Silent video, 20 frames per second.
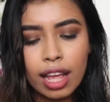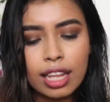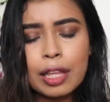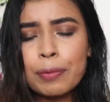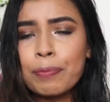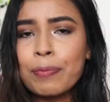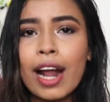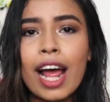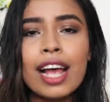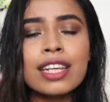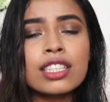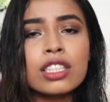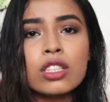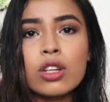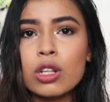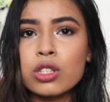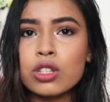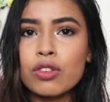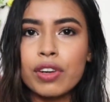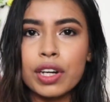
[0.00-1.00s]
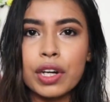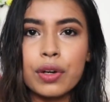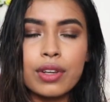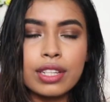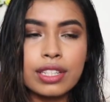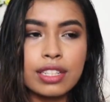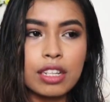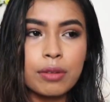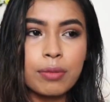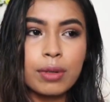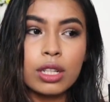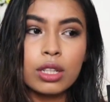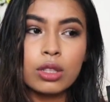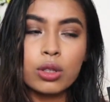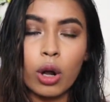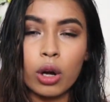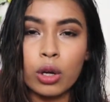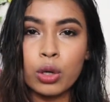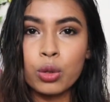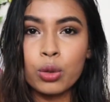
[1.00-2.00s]
The price is also very reasonable,
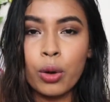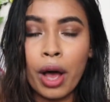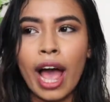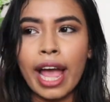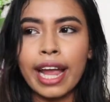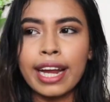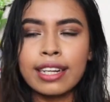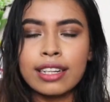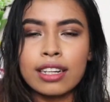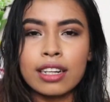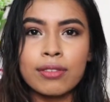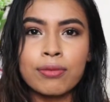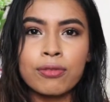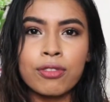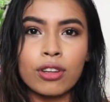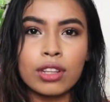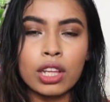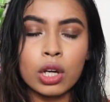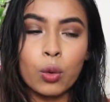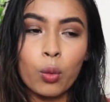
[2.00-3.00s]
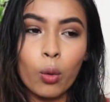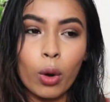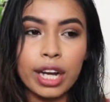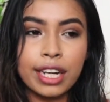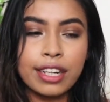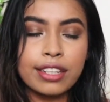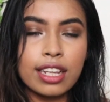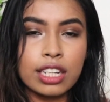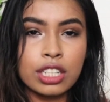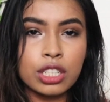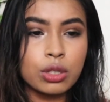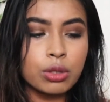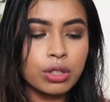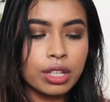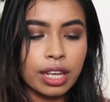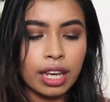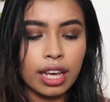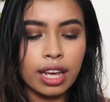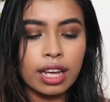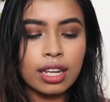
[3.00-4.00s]
not too hyped up for the quality that you
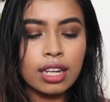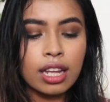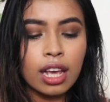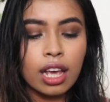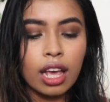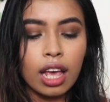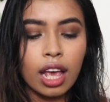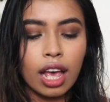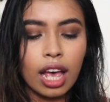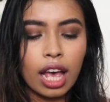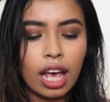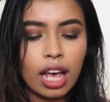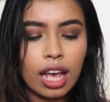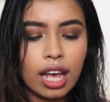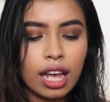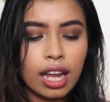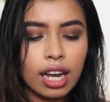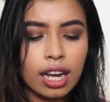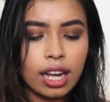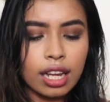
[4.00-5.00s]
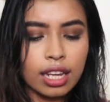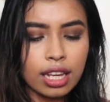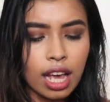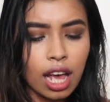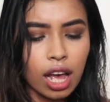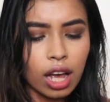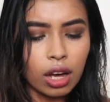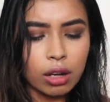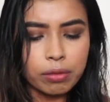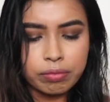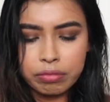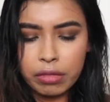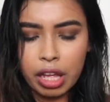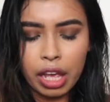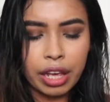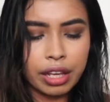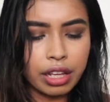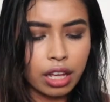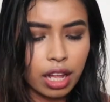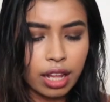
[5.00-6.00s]
get. And yeah,
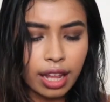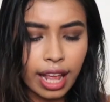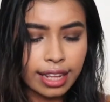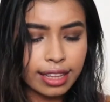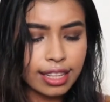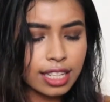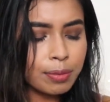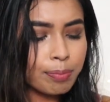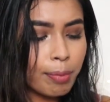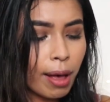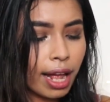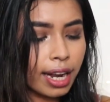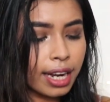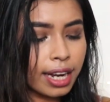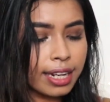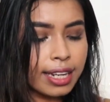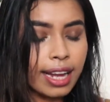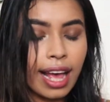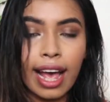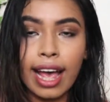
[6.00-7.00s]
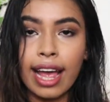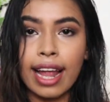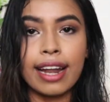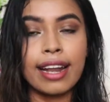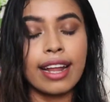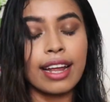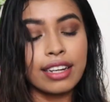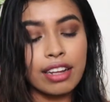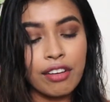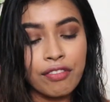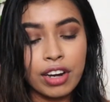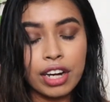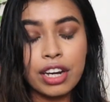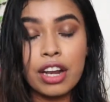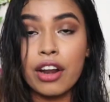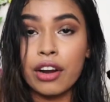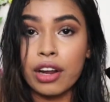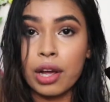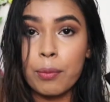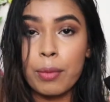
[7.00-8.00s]
I like this palette and I
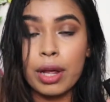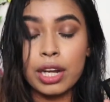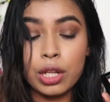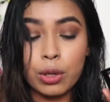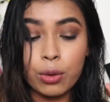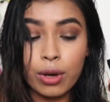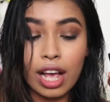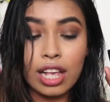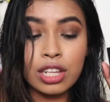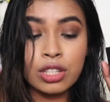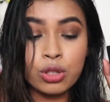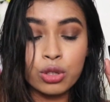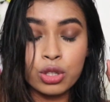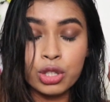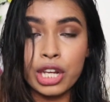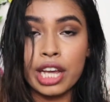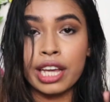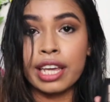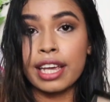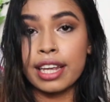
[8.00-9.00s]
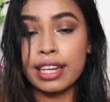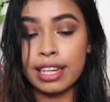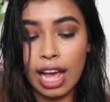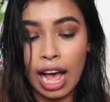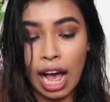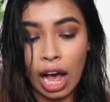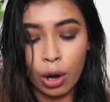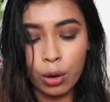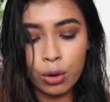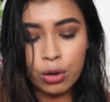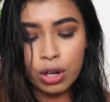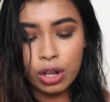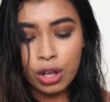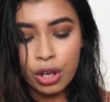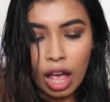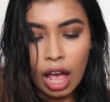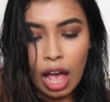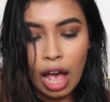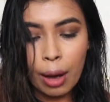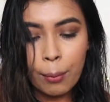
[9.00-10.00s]
definitely recommend you guys to check it out.
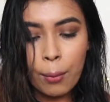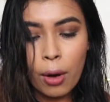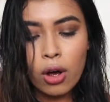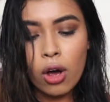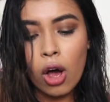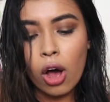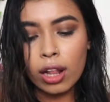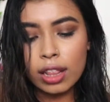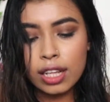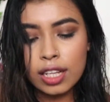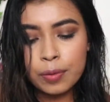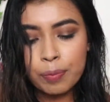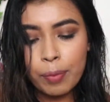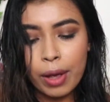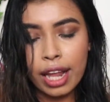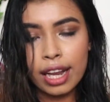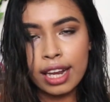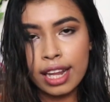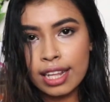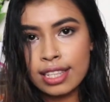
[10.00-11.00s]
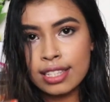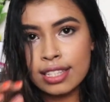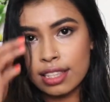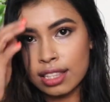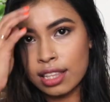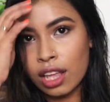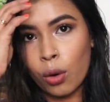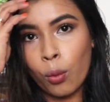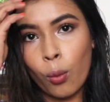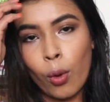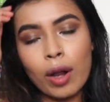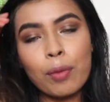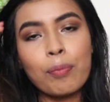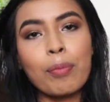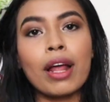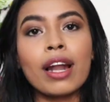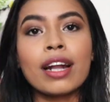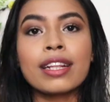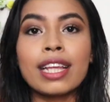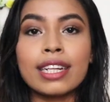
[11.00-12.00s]
Among all these palettes, the one
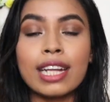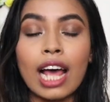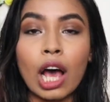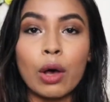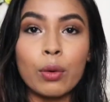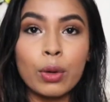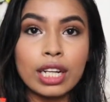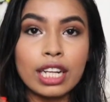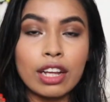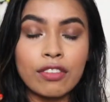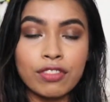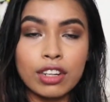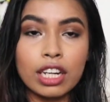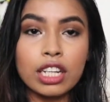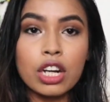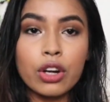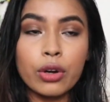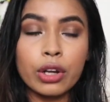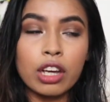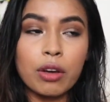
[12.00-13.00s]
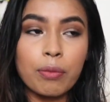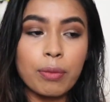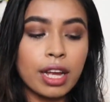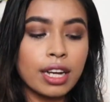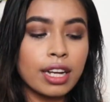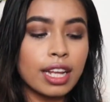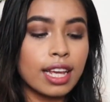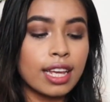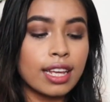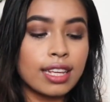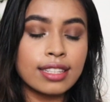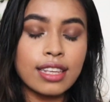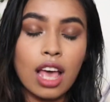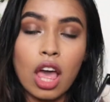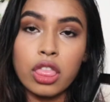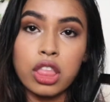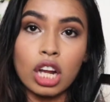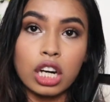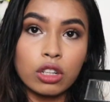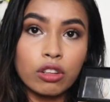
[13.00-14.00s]
palette that I will definitely recommend is
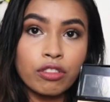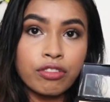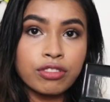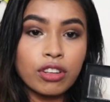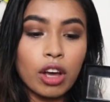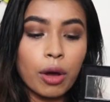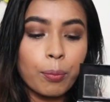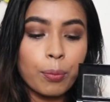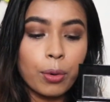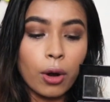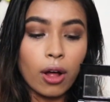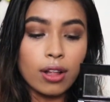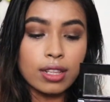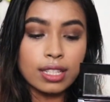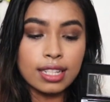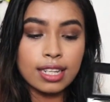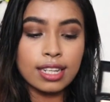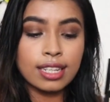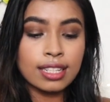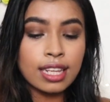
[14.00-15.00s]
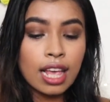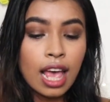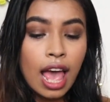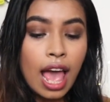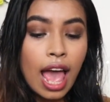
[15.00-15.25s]
the Rooftop Bronzes